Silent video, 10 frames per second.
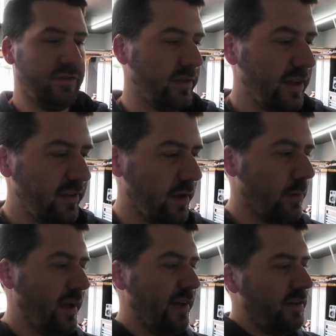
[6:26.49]
So that's
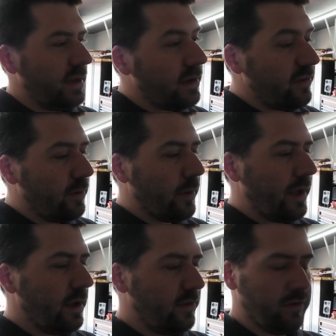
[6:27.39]
it. We have an easy
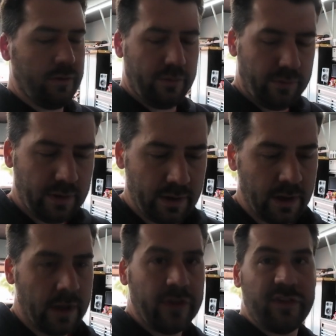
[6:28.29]
way to
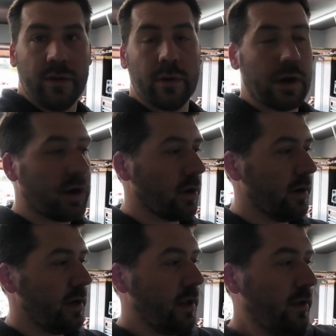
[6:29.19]
see what our
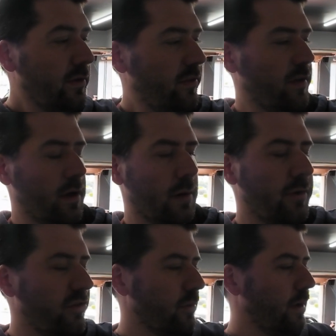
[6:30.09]
current is on our
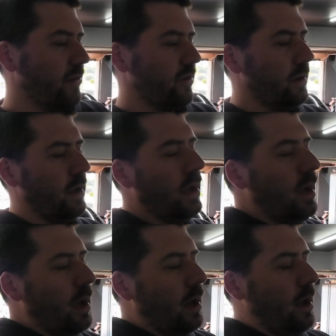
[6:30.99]
pressure washer.
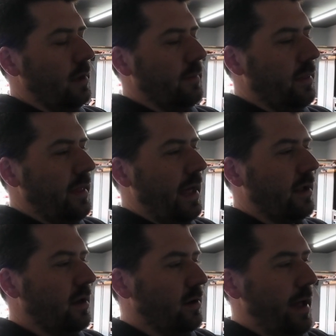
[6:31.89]
Um,
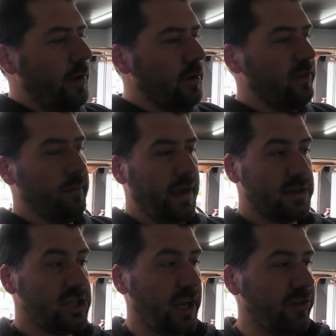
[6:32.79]
that can allow you to
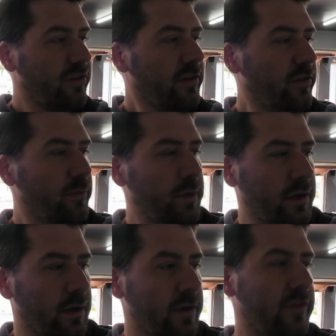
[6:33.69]
make changes
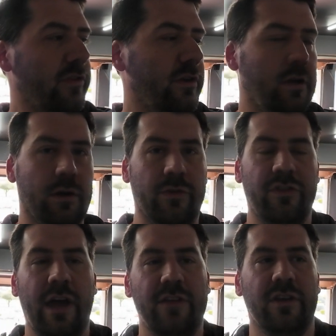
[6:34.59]
because you know
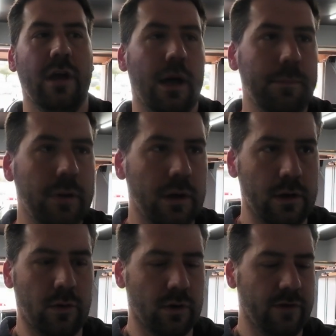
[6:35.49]
sizing up
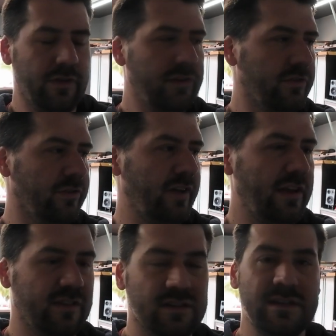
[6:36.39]
an orifice or
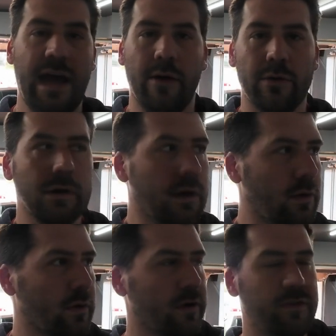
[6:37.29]
sizing down an
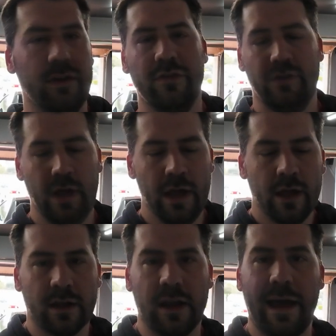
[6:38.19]
orifice
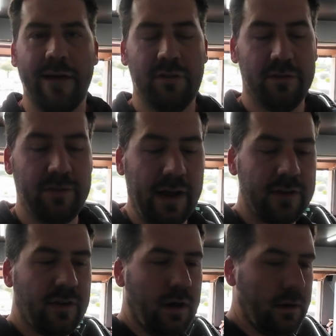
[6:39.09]
can have an
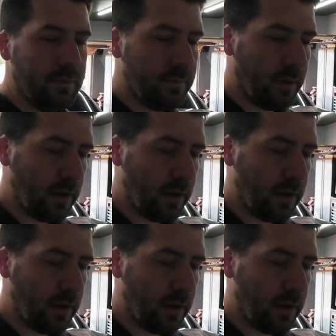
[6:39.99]
effect on